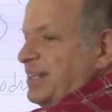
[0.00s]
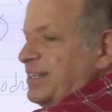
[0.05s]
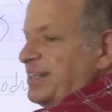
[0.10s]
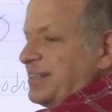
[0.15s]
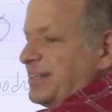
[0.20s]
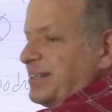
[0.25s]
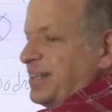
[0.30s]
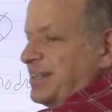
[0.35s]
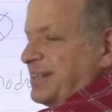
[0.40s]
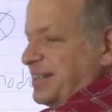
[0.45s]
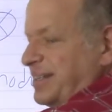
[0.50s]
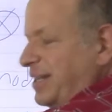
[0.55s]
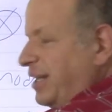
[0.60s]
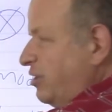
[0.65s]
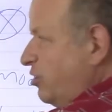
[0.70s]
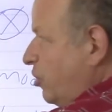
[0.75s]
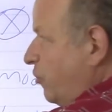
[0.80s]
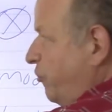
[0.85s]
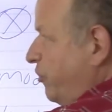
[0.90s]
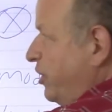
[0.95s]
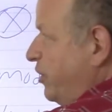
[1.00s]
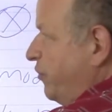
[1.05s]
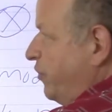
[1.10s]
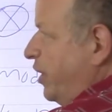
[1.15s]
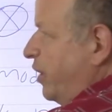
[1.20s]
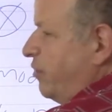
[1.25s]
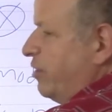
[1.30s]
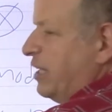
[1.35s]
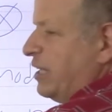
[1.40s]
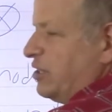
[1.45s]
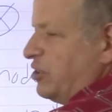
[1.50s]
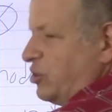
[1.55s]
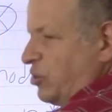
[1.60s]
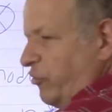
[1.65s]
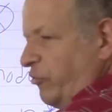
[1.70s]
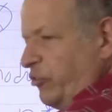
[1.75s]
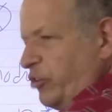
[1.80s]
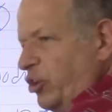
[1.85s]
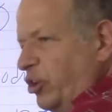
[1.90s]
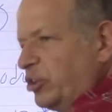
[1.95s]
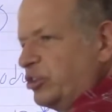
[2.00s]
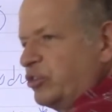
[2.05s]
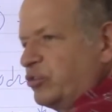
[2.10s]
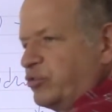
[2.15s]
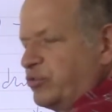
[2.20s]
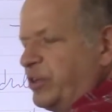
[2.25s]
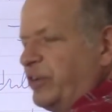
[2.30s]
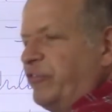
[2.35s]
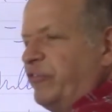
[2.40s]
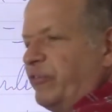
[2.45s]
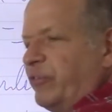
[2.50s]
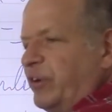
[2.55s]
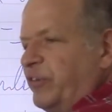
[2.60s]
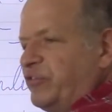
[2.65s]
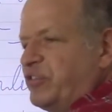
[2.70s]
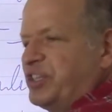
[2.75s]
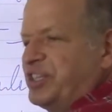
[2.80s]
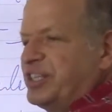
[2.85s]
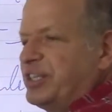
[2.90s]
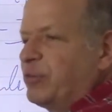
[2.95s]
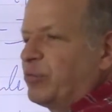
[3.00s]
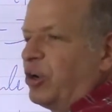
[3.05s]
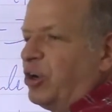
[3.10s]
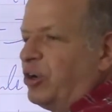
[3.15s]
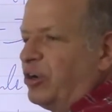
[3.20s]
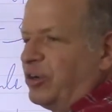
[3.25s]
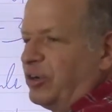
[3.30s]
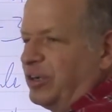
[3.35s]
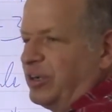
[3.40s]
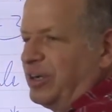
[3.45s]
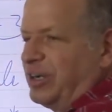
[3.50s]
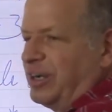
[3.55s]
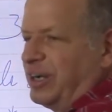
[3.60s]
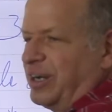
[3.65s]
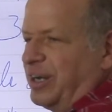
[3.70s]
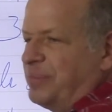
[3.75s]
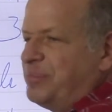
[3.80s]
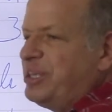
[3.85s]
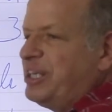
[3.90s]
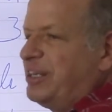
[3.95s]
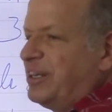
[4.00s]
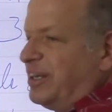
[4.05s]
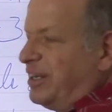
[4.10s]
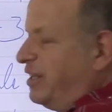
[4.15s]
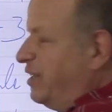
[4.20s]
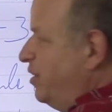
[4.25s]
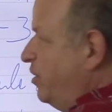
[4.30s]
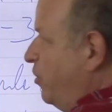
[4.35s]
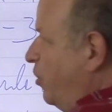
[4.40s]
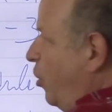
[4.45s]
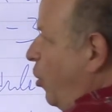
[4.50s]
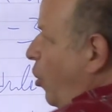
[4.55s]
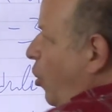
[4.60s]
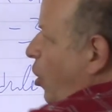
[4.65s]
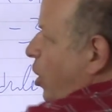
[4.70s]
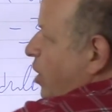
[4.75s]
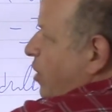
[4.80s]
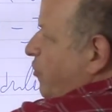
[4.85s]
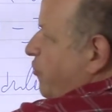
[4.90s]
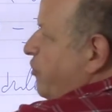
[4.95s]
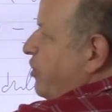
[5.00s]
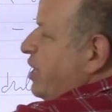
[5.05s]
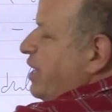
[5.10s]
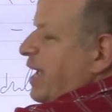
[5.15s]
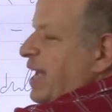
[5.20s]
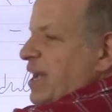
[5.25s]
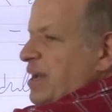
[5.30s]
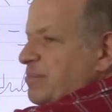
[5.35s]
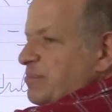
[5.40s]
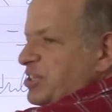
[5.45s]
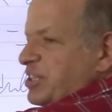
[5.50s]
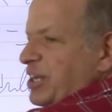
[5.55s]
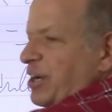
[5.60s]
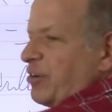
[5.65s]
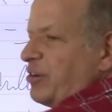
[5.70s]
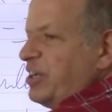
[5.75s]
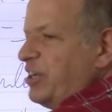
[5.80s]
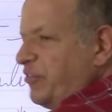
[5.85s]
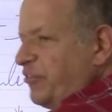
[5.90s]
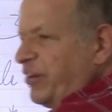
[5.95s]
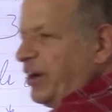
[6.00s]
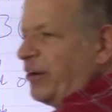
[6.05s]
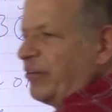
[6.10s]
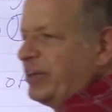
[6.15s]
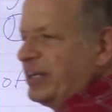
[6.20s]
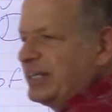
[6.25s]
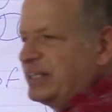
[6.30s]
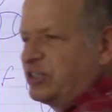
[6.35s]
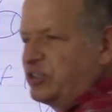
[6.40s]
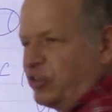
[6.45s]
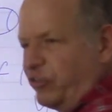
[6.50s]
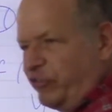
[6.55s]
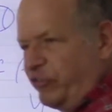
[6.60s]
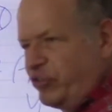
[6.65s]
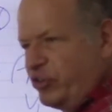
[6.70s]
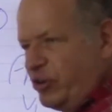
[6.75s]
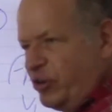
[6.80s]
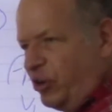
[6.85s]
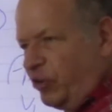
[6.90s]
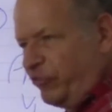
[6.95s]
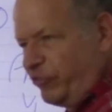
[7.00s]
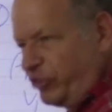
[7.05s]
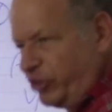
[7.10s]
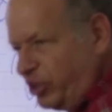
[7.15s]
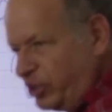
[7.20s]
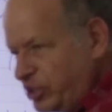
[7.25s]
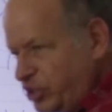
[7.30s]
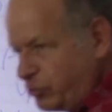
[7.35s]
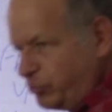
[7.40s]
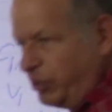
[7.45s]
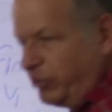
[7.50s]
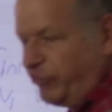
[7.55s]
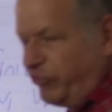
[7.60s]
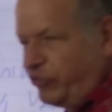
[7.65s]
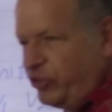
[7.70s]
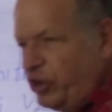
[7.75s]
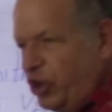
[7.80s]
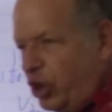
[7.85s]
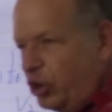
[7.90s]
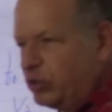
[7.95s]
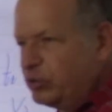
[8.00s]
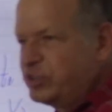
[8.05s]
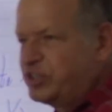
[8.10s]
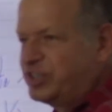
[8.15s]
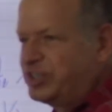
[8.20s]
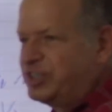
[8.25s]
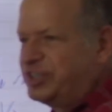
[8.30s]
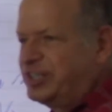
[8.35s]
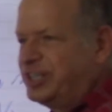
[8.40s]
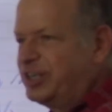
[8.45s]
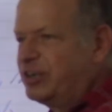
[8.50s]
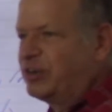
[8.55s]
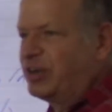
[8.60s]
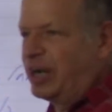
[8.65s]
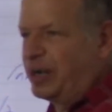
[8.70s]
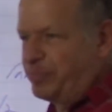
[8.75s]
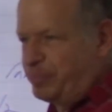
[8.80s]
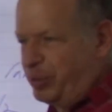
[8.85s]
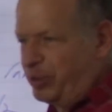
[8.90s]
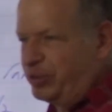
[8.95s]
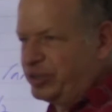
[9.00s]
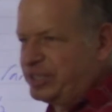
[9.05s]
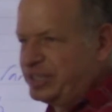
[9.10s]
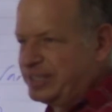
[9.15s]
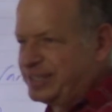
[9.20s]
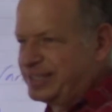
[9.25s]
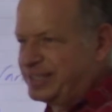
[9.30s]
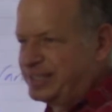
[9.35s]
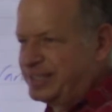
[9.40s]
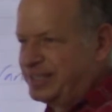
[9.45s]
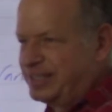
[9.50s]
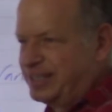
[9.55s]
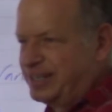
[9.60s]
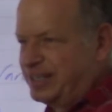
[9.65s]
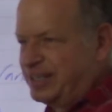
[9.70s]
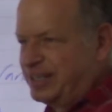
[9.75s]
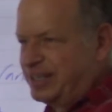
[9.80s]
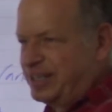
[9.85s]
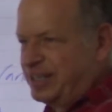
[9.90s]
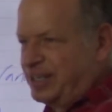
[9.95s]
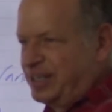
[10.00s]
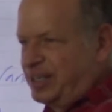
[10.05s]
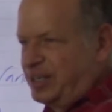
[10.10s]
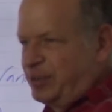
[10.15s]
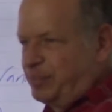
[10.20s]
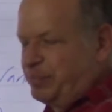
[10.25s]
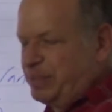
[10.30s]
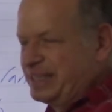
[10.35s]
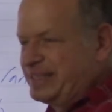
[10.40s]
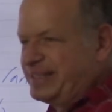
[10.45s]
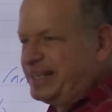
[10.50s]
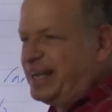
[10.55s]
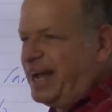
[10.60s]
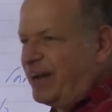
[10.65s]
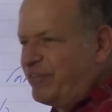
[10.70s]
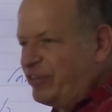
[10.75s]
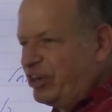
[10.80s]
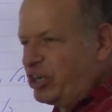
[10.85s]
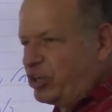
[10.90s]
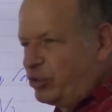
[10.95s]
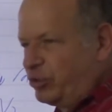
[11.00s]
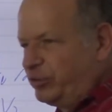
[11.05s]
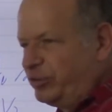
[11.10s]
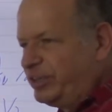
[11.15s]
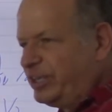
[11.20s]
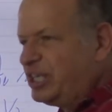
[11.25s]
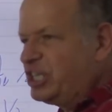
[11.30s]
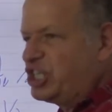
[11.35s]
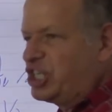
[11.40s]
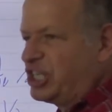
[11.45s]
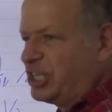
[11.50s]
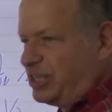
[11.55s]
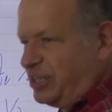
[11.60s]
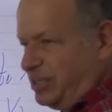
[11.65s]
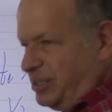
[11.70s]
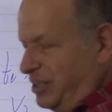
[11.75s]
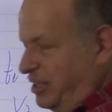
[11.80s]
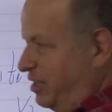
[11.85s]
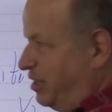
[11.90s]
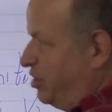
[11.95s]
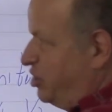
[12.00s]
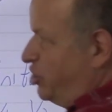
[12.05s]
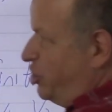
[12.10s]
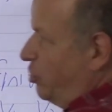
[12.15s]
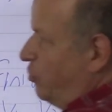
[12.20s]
the set of invariants of knots with 0. I mean, all VMs are invariants of knots with no singular points, but they have a condition. So